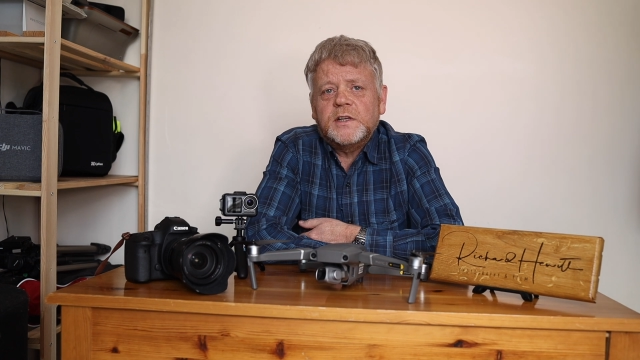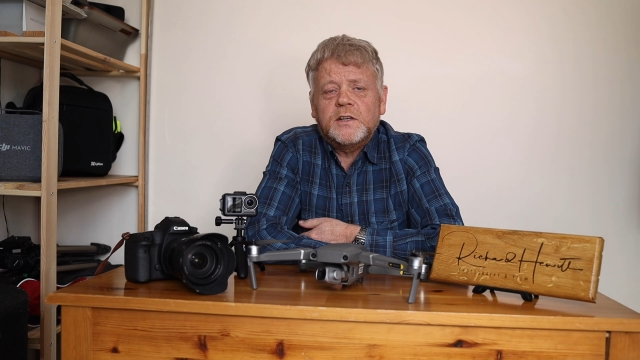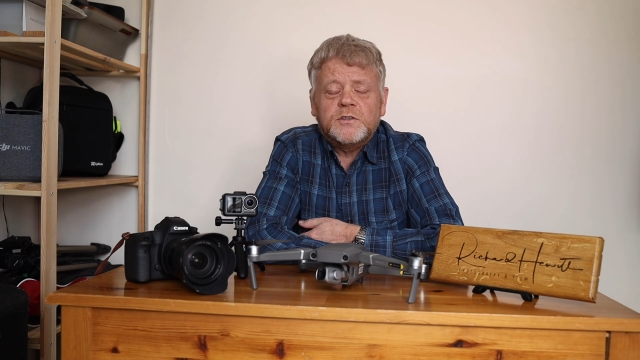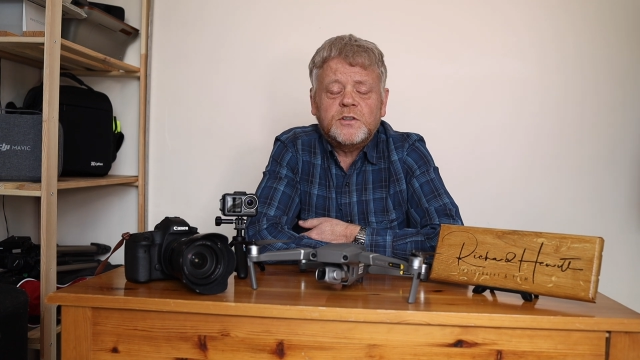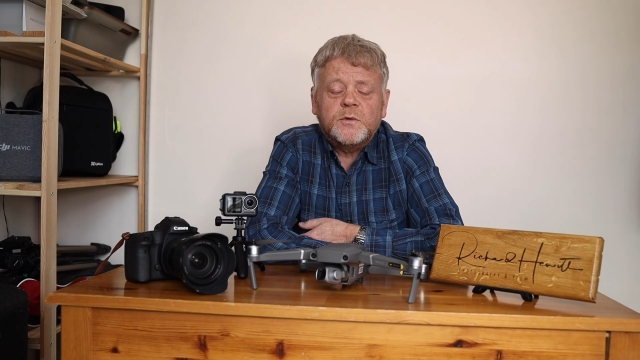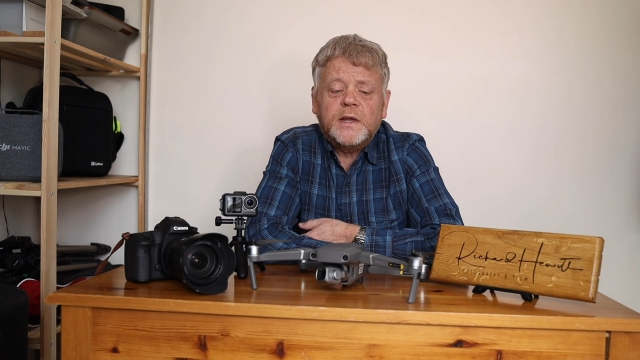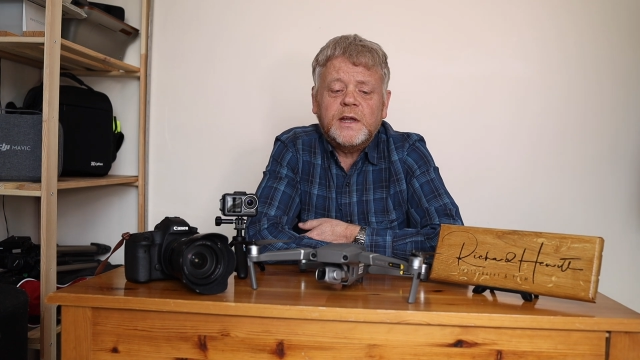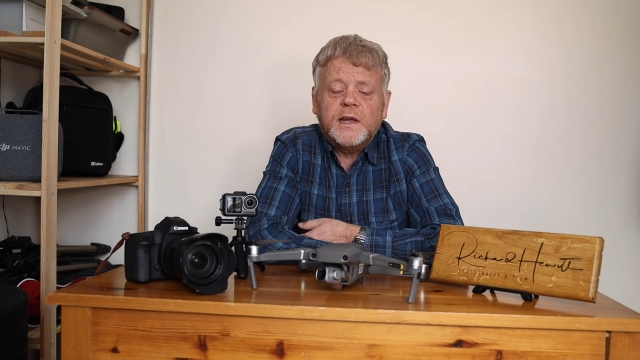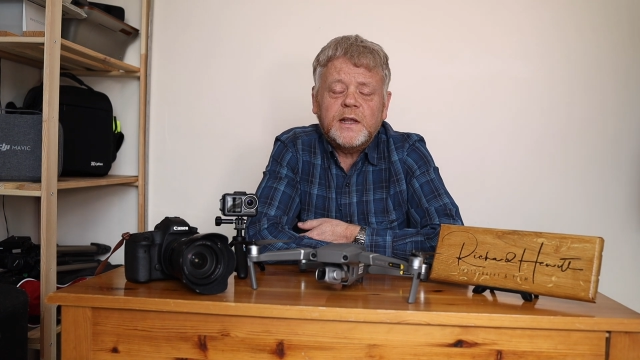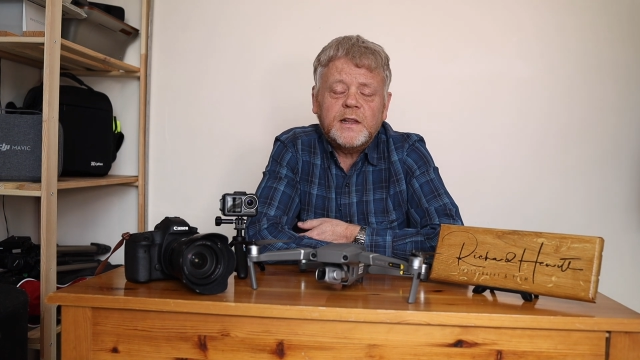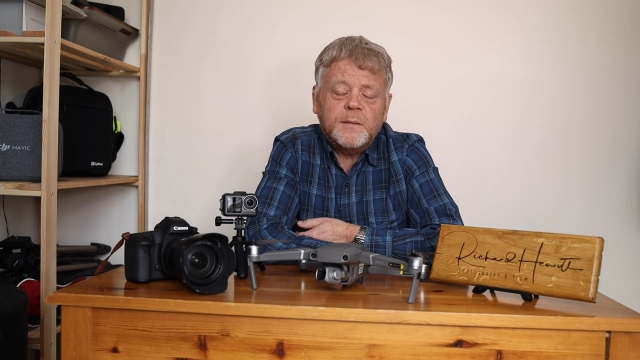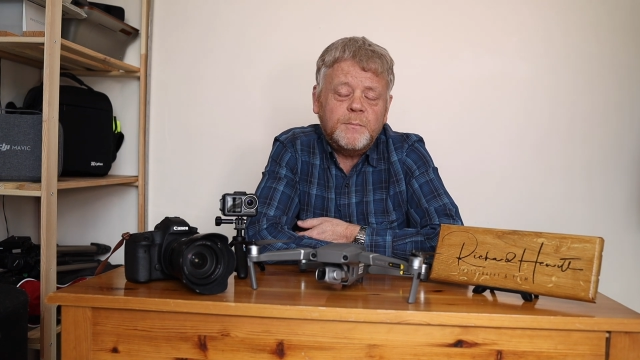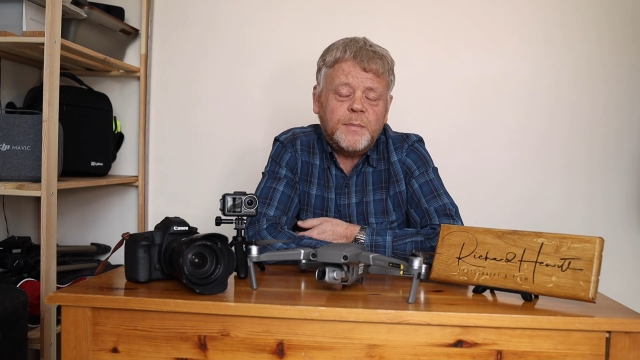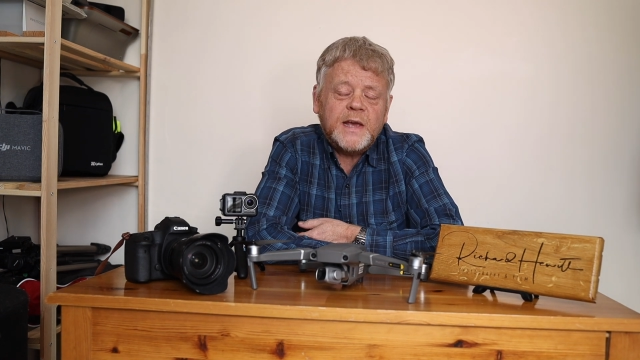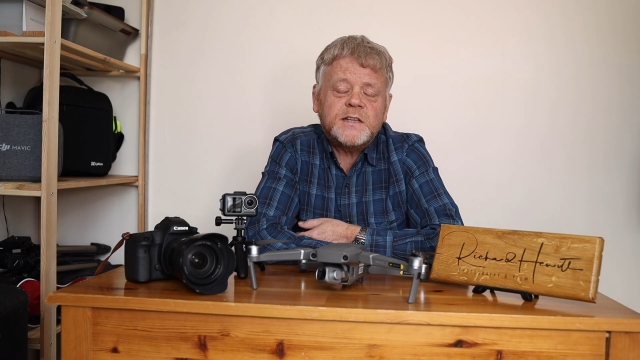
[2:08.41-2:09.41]
so you can get
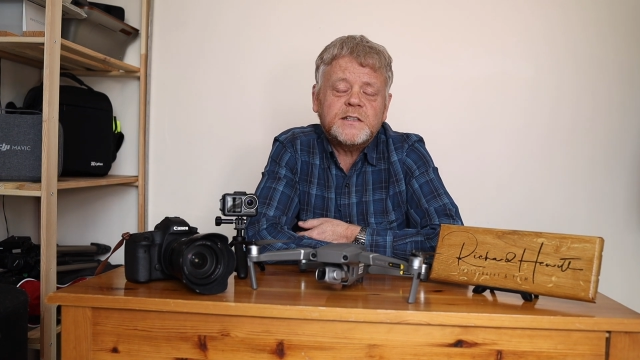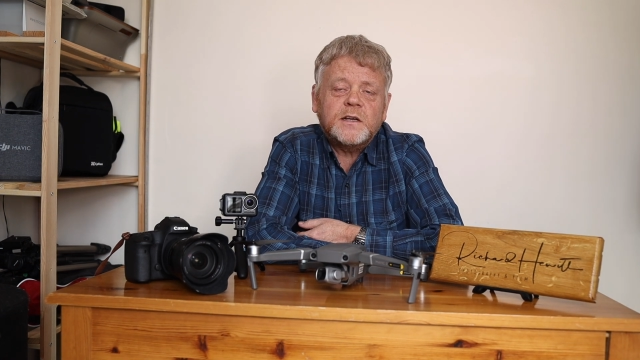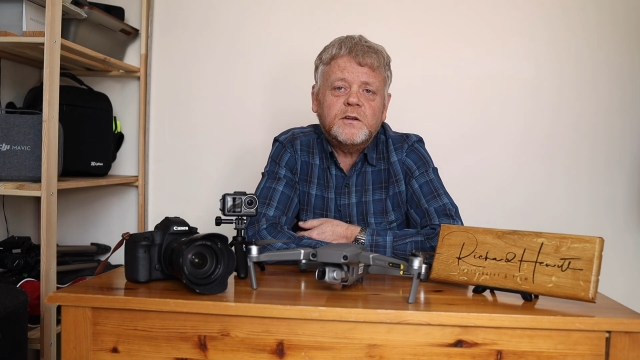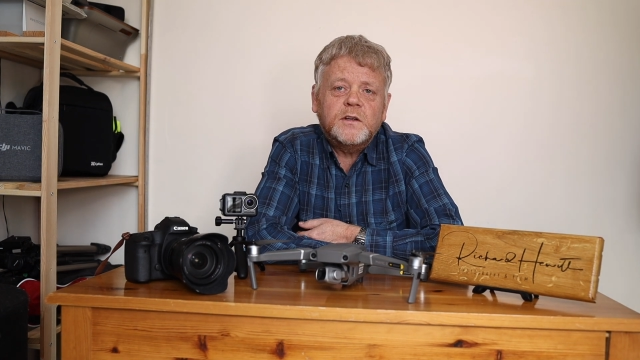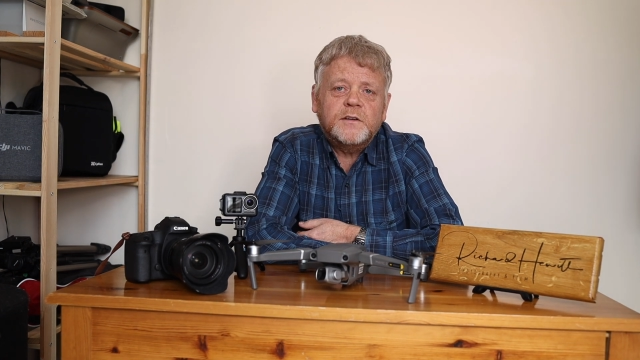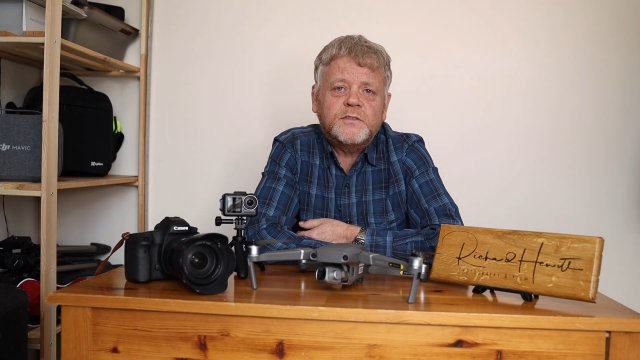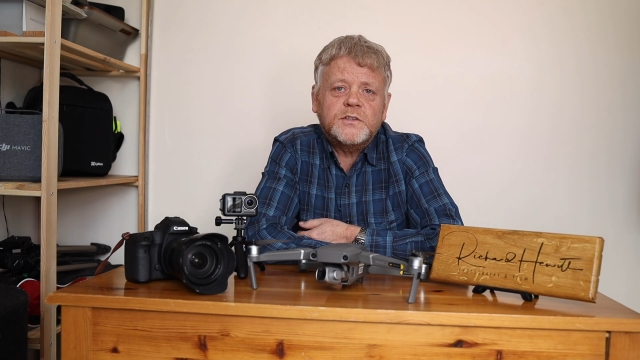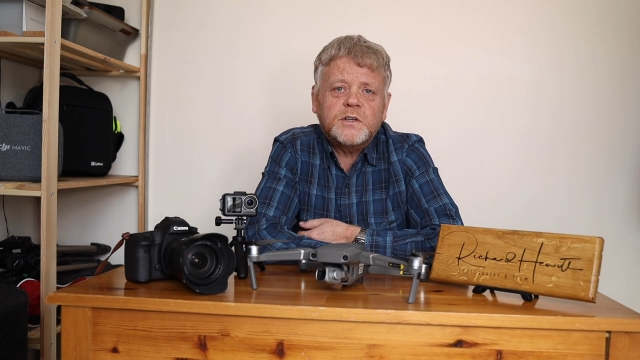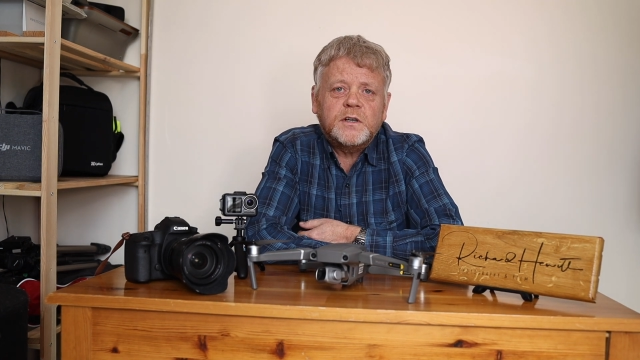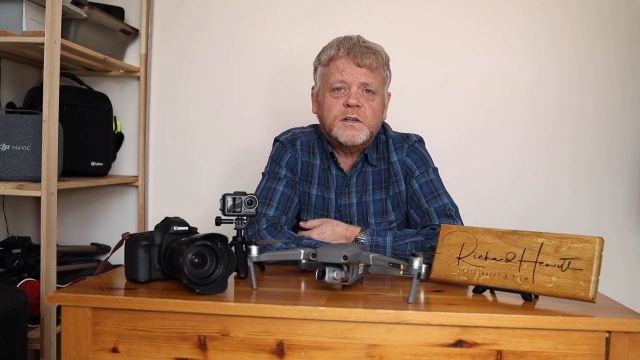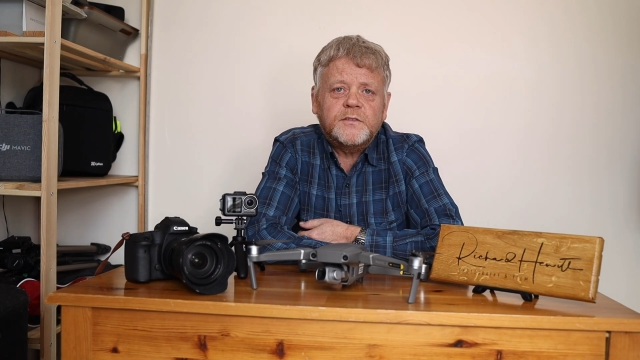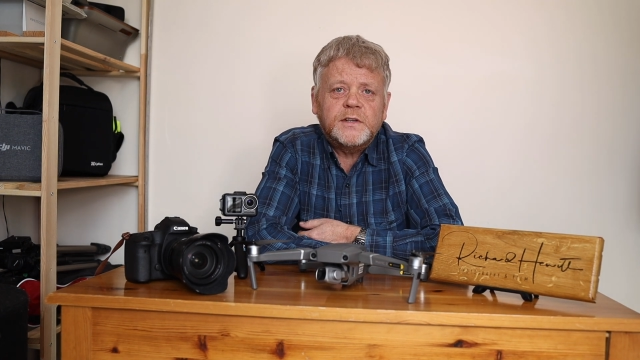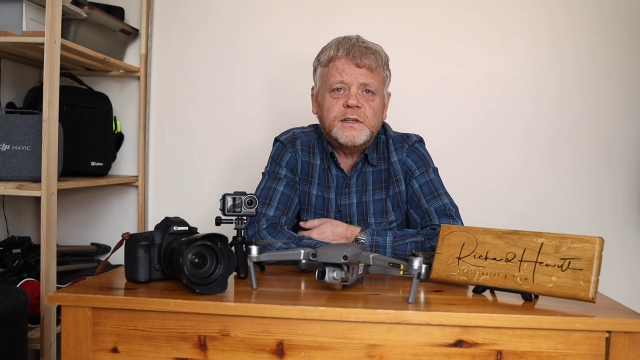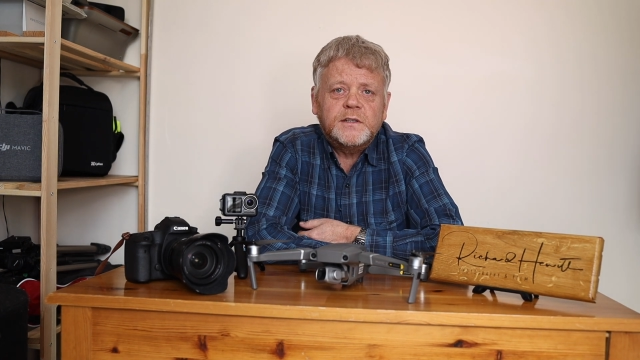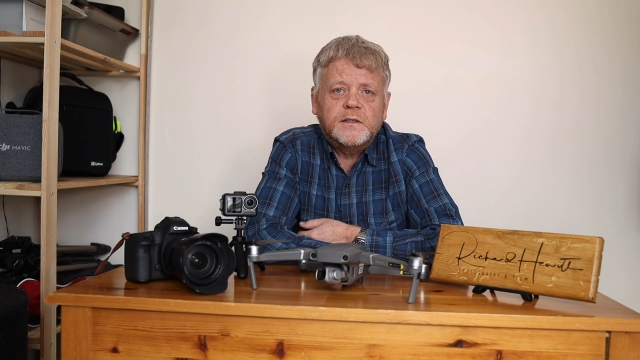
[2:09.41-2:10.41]
the best out of your
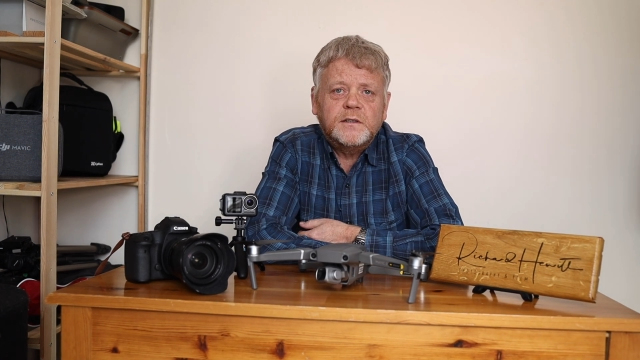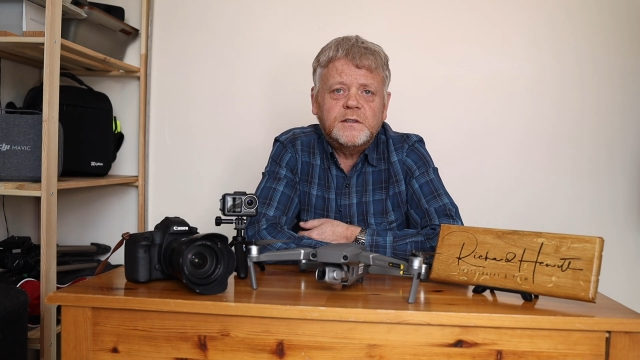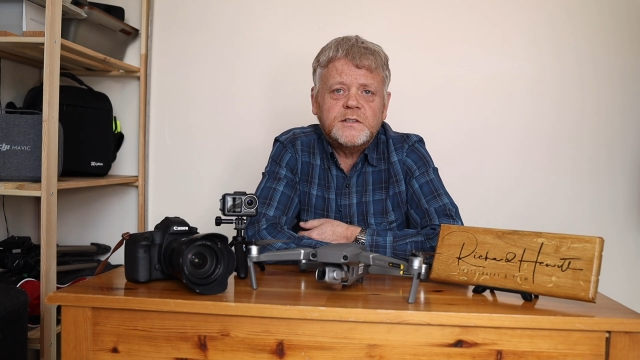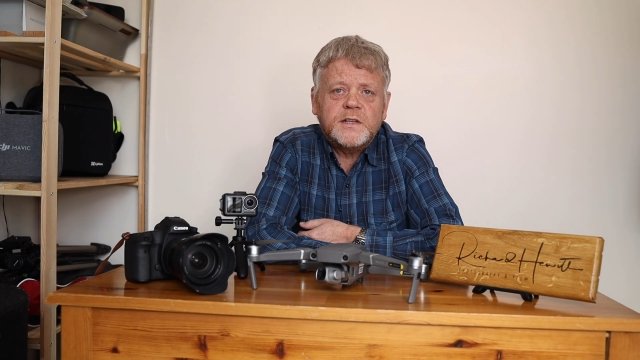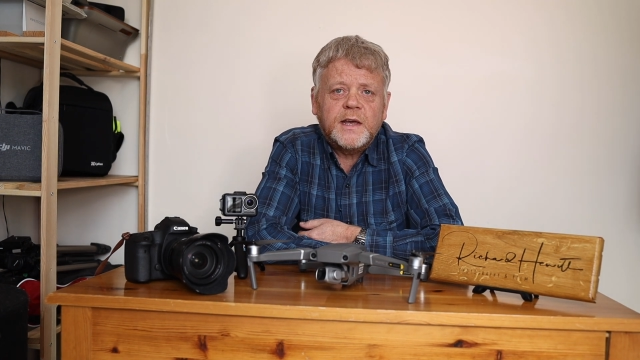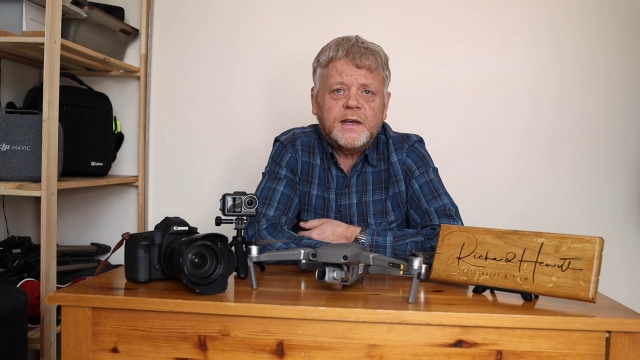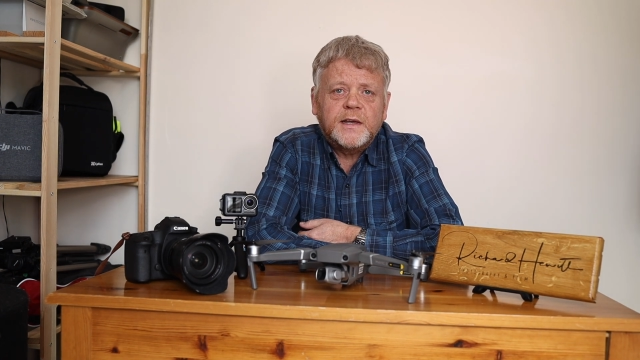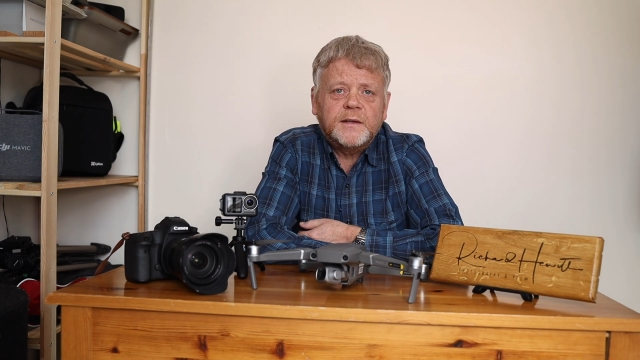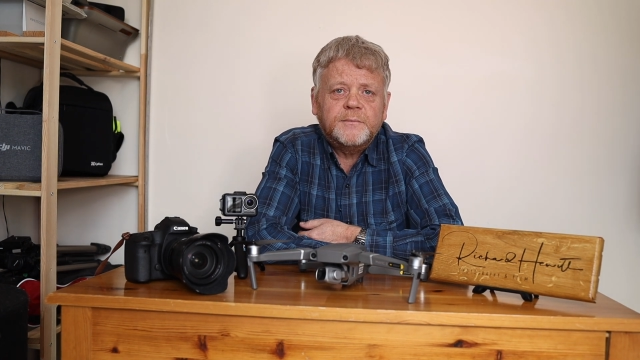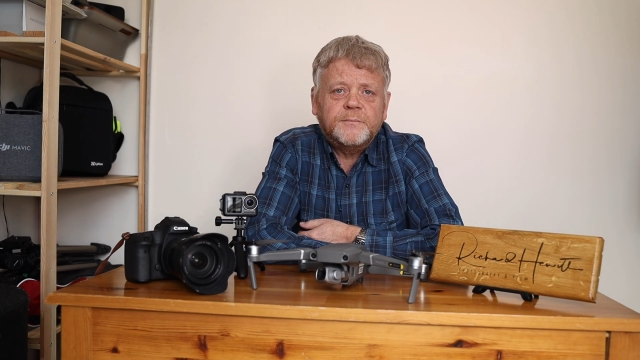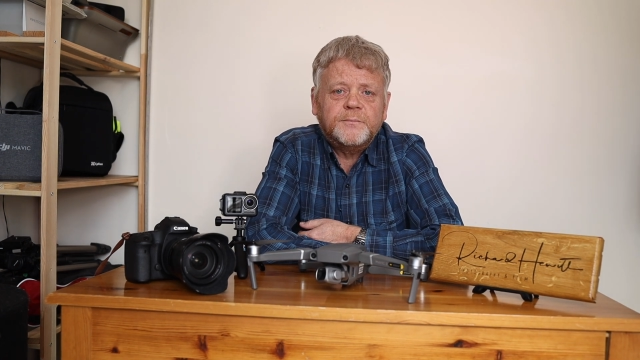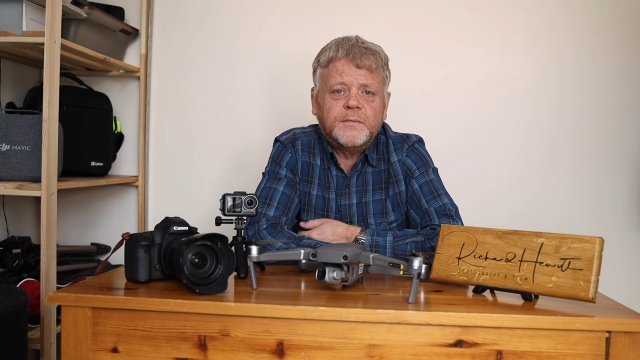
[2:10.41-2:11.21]
photography tech,